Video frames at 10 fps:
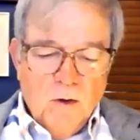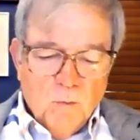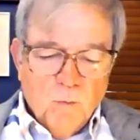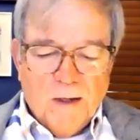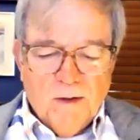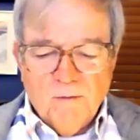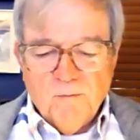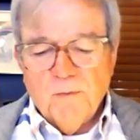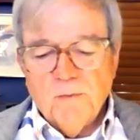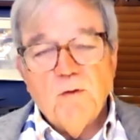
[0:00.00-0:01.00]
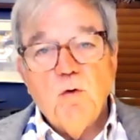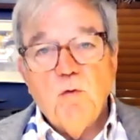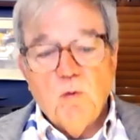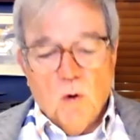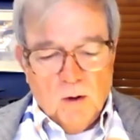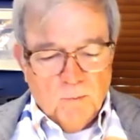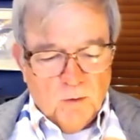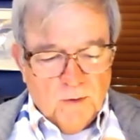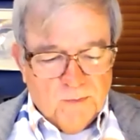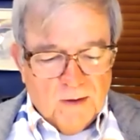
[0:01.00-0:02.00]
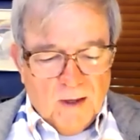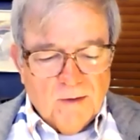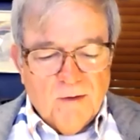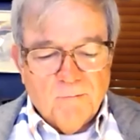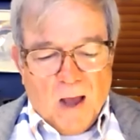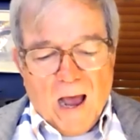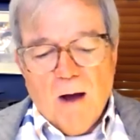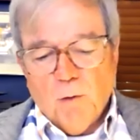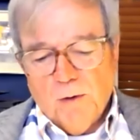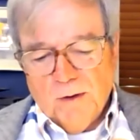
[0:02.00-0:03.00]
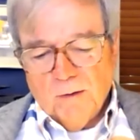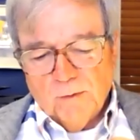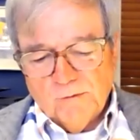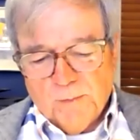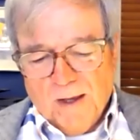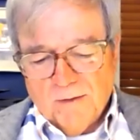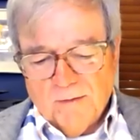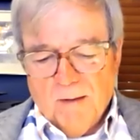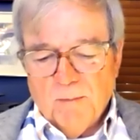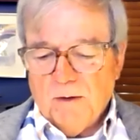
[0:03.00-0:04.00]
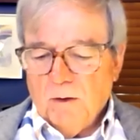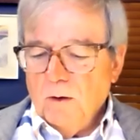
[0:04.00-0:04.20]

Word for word: waiting for the new normal at the end of our era's pandemic,